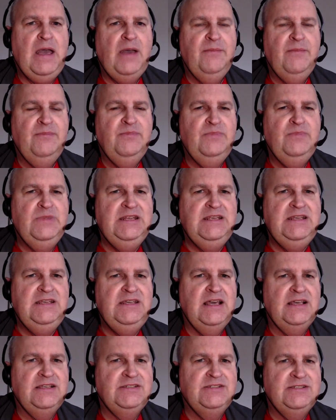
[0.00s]

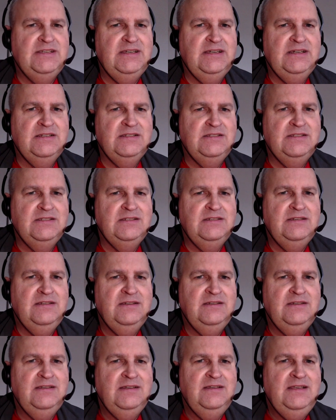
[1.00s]
Mini 6.
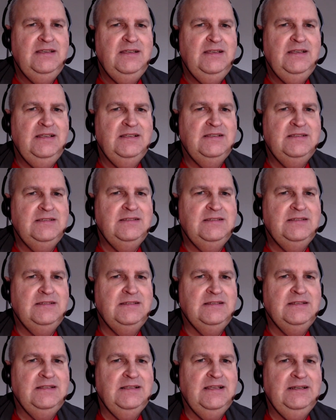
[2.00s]
It's
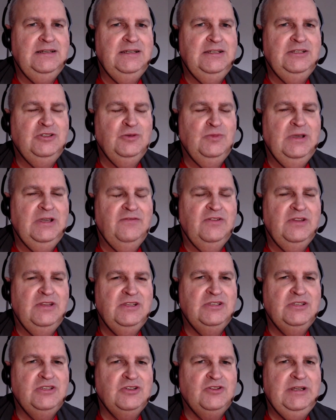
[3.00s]
slightly too big for
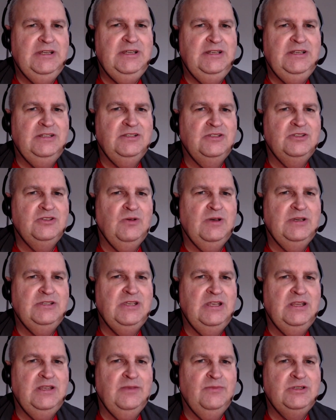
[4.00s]
the screen, so I
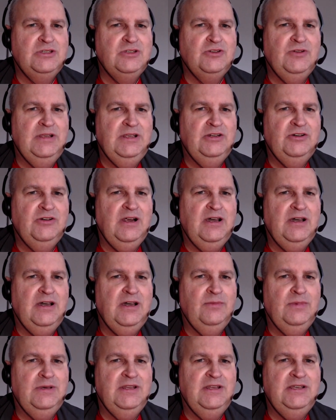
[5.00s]
sent them a screen grab,
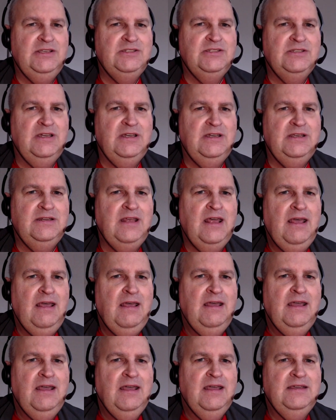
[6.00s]
and they said,
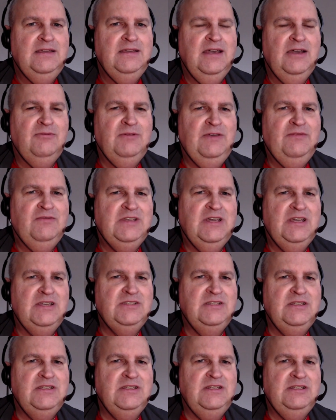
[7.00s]
yeah, we've
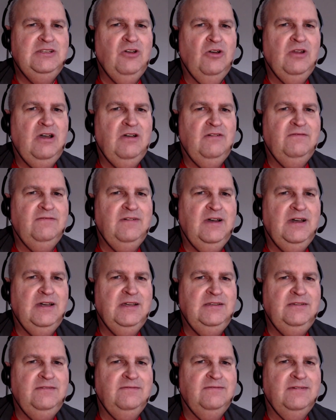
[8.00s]
tested it on our
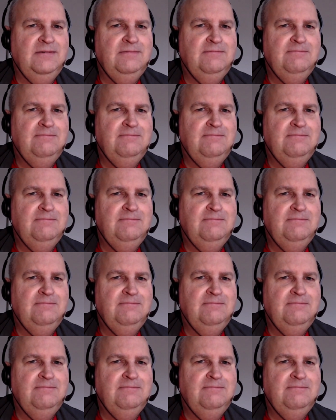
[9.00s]
5.